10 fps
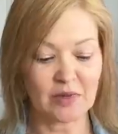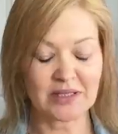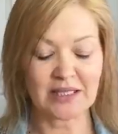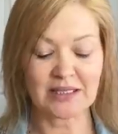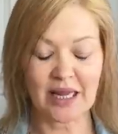It
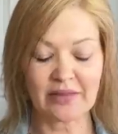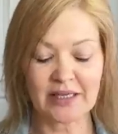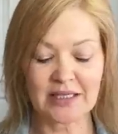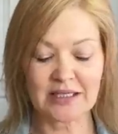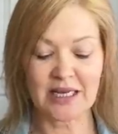says,
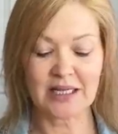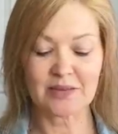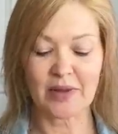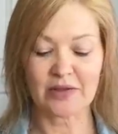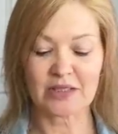nothing says
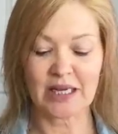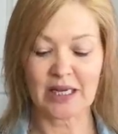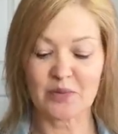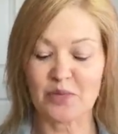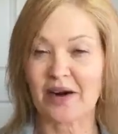Mother's Day
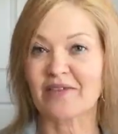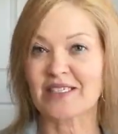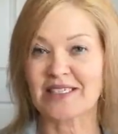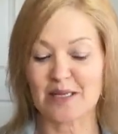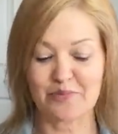like
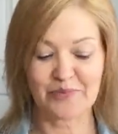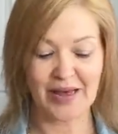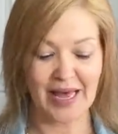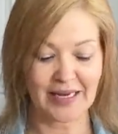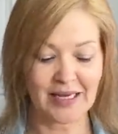breakfast in
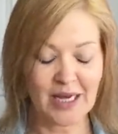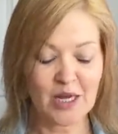bed.